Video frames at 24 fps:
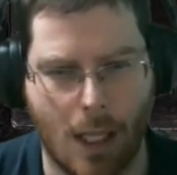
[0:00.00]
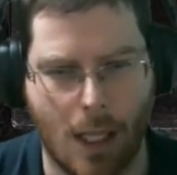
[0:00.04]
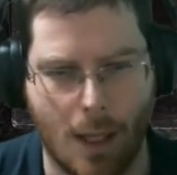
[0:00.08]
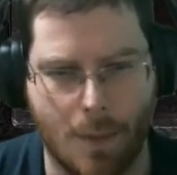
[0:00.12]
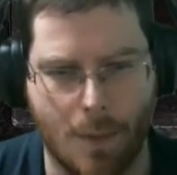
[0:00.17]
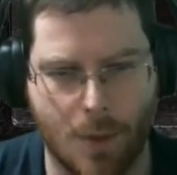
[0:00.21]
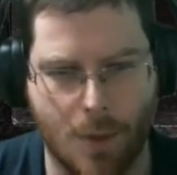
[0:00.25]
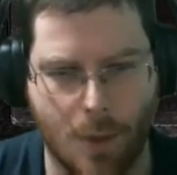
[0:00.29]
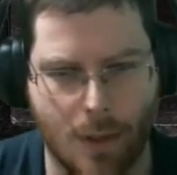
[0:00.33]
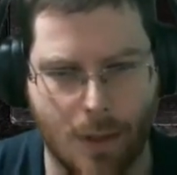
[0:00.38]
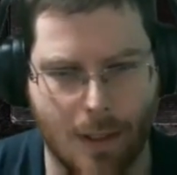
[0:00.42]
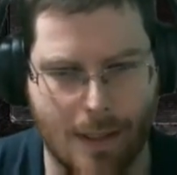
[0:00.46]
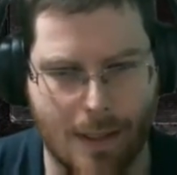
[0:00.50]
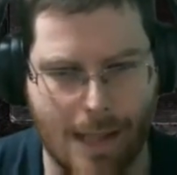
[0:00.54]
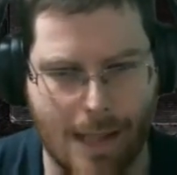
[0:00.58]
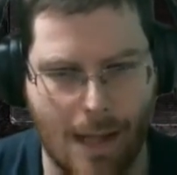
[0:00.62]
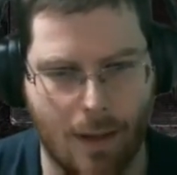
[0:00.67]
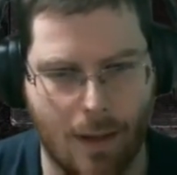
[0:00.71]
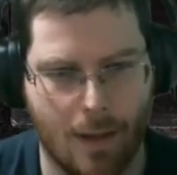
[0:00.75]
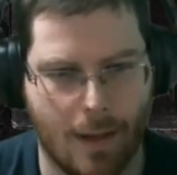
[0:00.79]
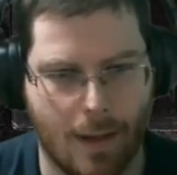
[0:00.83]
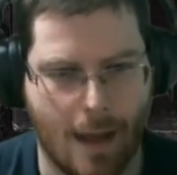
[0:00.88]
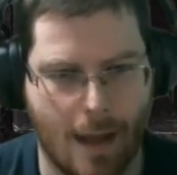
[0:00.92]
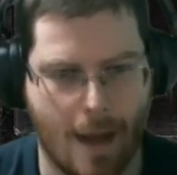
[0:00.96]
getting better
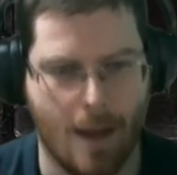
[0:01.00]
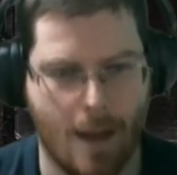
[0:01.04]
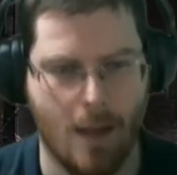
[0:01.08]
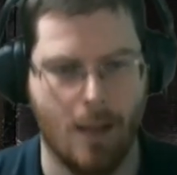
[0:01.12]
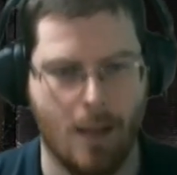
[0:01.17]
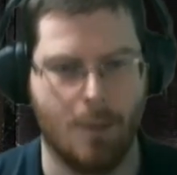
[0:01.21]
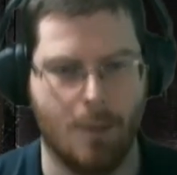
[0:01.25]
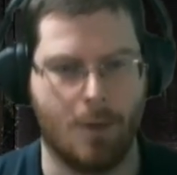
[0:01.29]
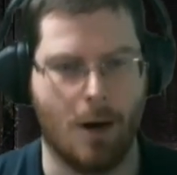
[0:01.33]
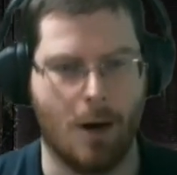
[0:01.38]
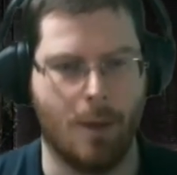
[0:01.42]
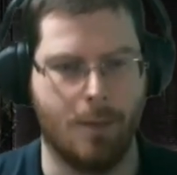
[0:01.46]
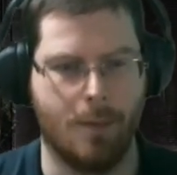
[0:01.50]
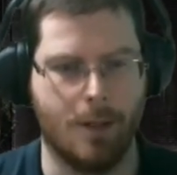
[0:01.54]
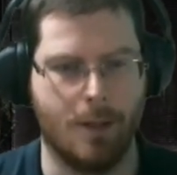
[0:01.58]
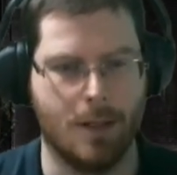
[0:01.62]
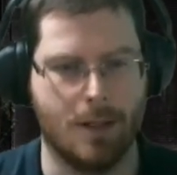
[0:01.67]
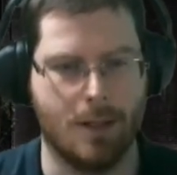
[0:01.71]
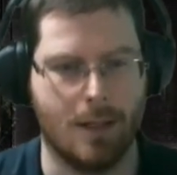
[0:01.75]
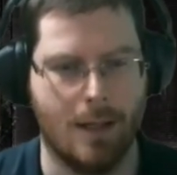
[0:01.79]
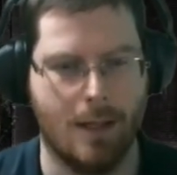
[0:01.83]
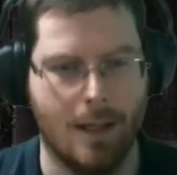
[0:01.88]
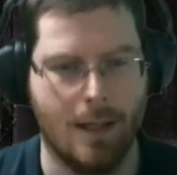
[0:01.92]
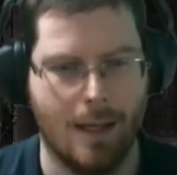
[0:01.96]
at the game by playing
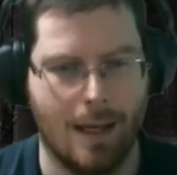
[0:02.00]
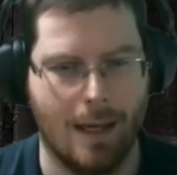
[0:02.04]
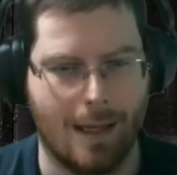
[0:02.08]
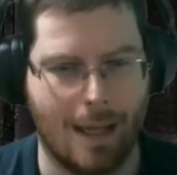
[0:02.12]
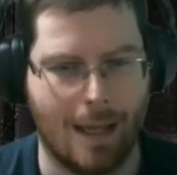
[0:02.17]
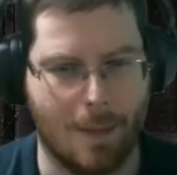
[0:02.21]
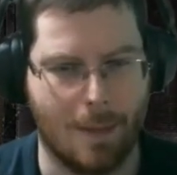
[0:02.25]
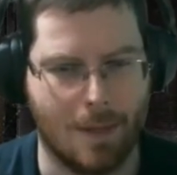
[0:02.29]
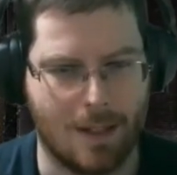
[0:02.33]
it.